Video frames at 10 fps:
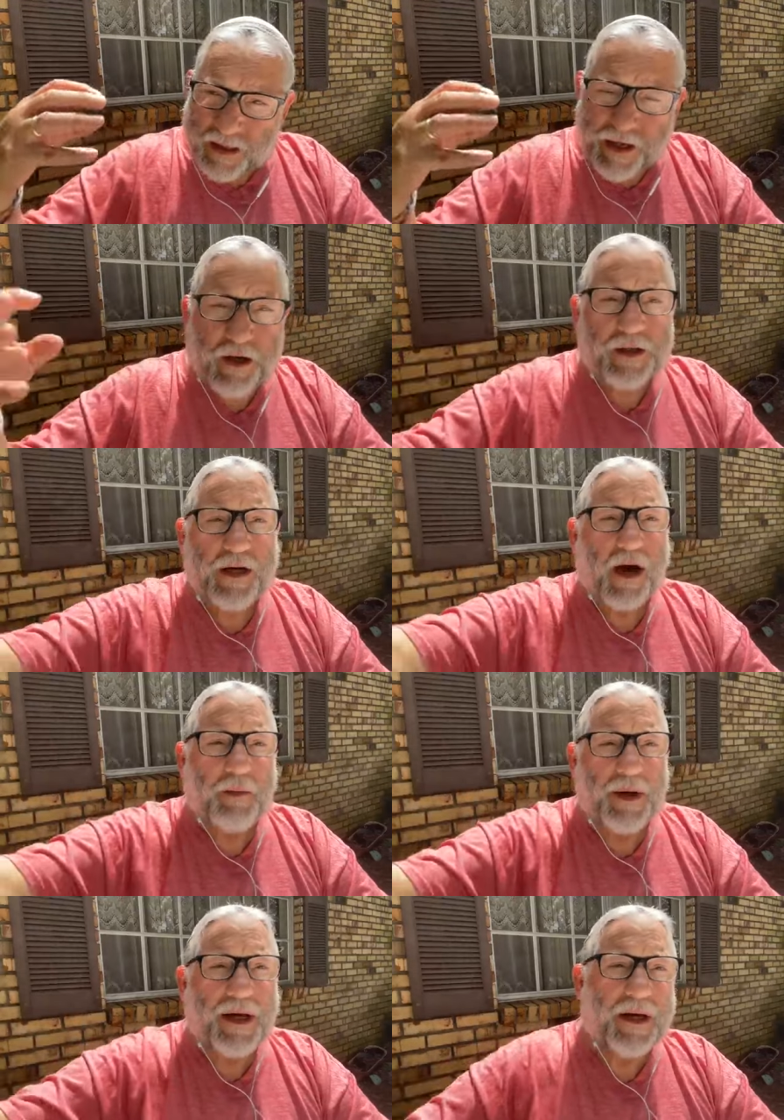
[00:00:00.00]
the Ner
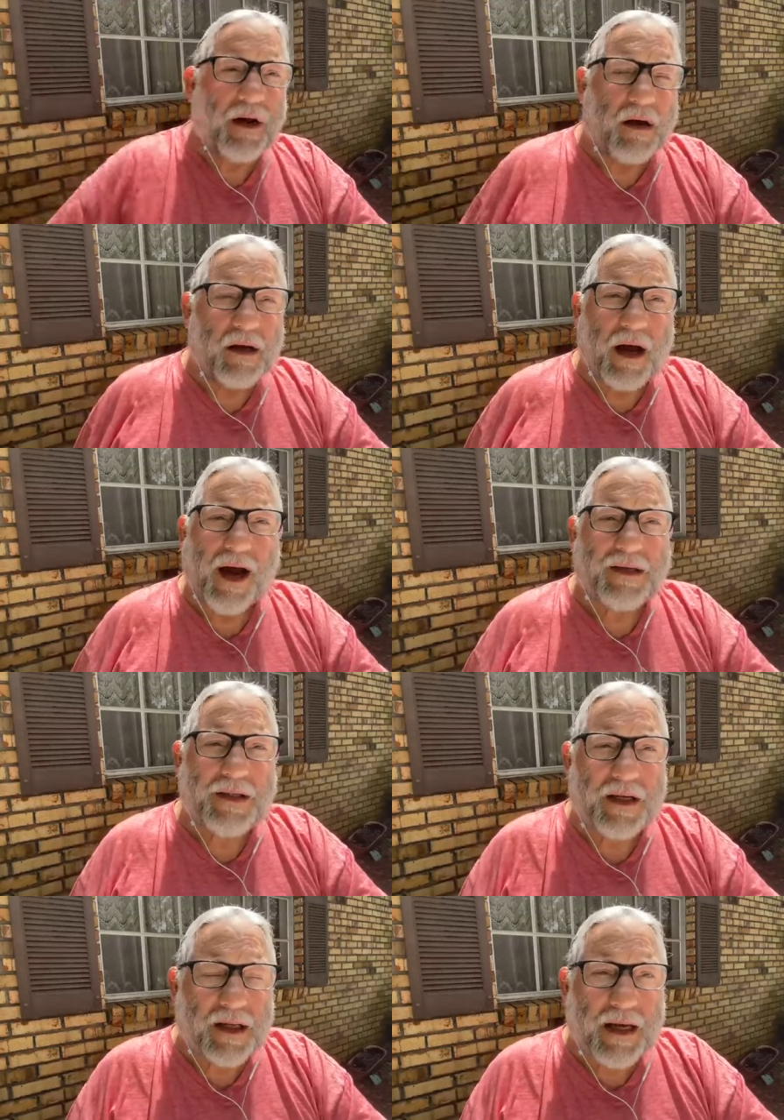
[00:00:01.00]
Tamid
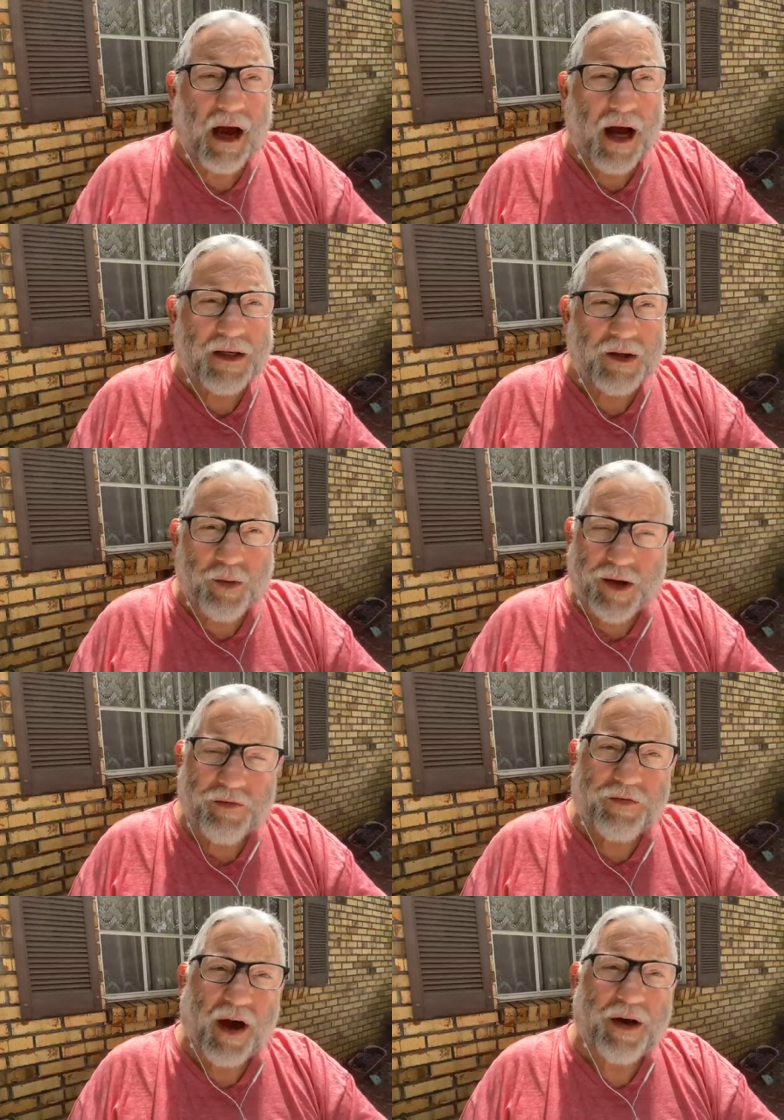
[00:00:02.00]
constantly on so we
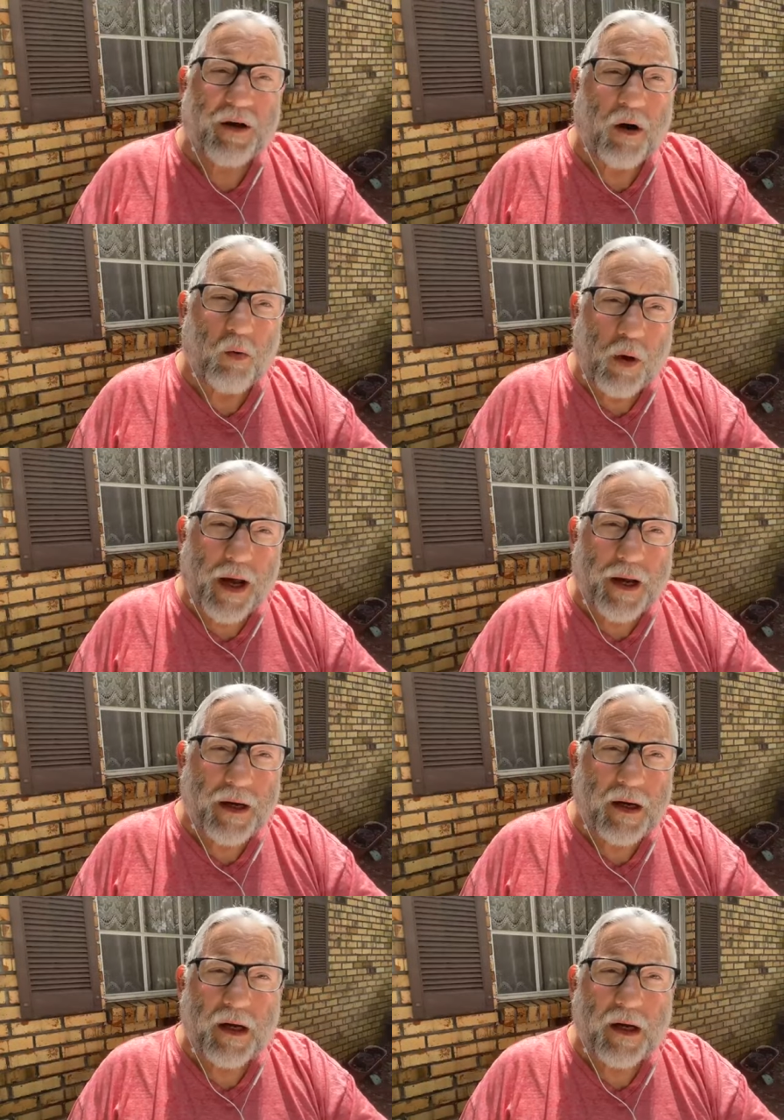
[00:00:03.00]
can find our way.